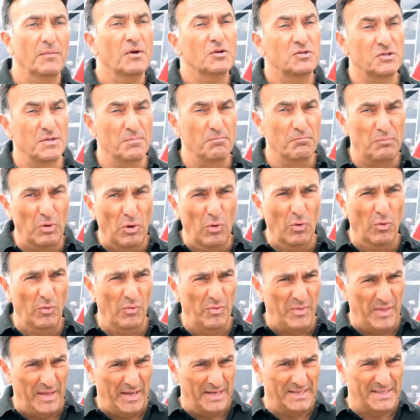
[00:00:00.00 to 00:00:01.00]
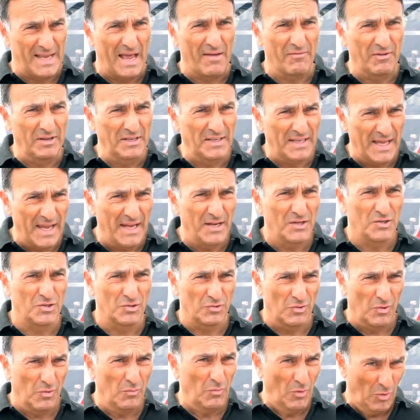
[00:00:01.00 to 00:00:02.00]
the most important thing is having
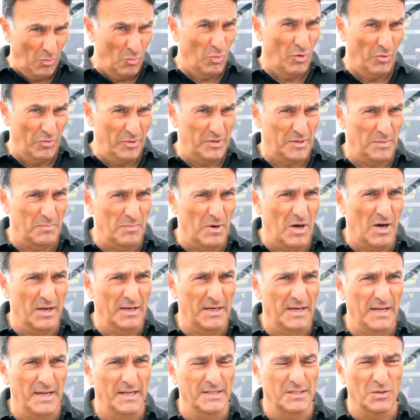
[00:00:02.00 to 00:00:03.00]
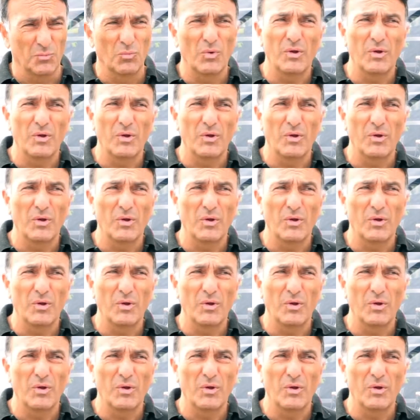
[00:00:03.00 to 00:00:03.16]
data on, on what the demand is.